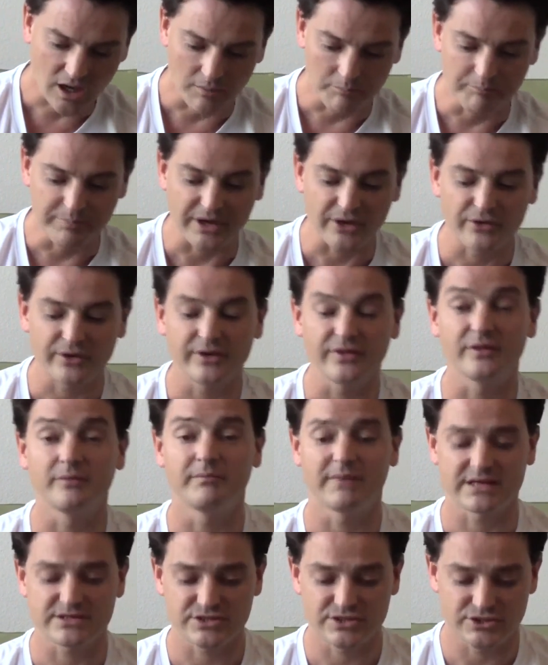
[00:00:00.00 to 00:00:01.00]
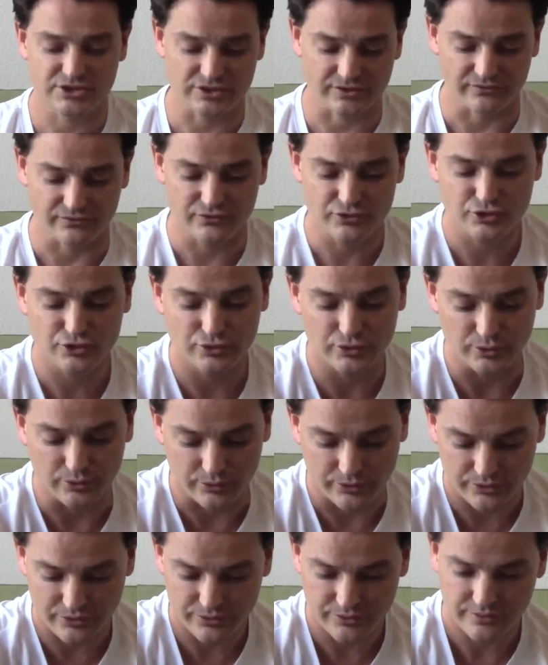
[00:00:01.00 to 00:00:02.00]
Bearing the message of
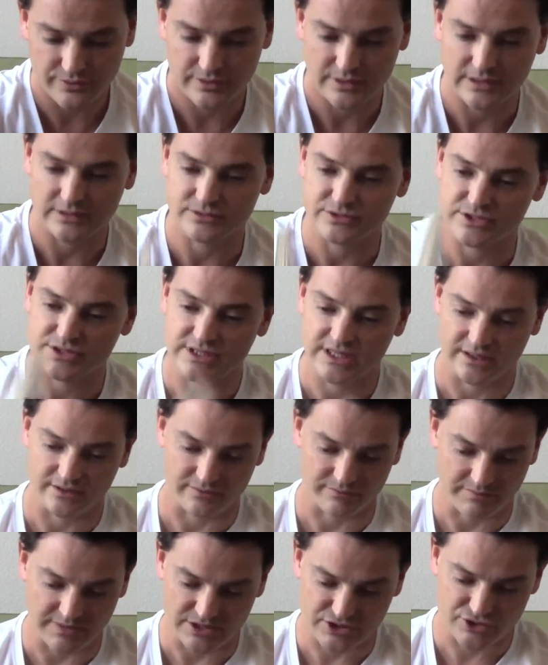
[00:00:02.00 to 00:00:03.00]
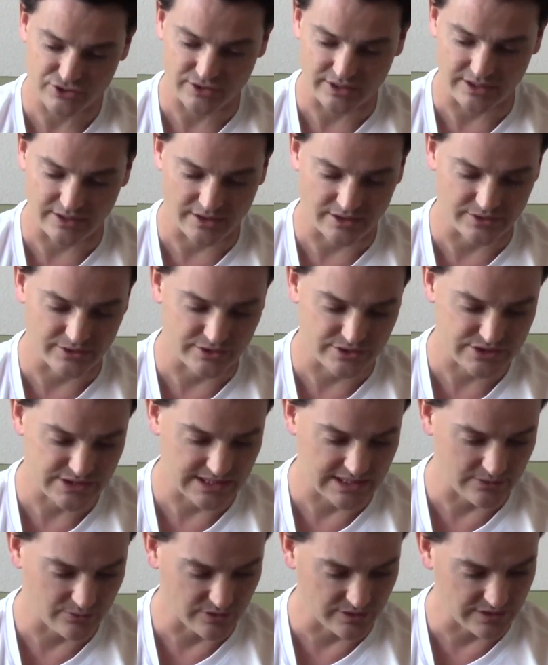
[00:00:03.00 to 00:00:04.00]
truth. I'll just kind of make sure I
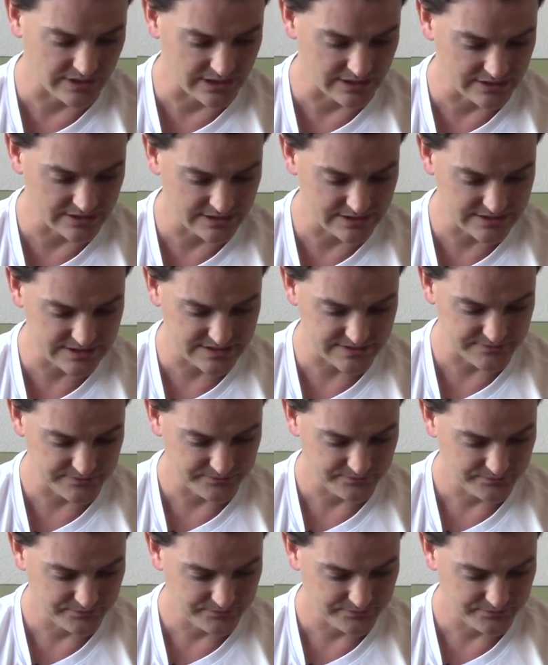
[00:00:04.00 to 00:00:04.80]
understand where that is.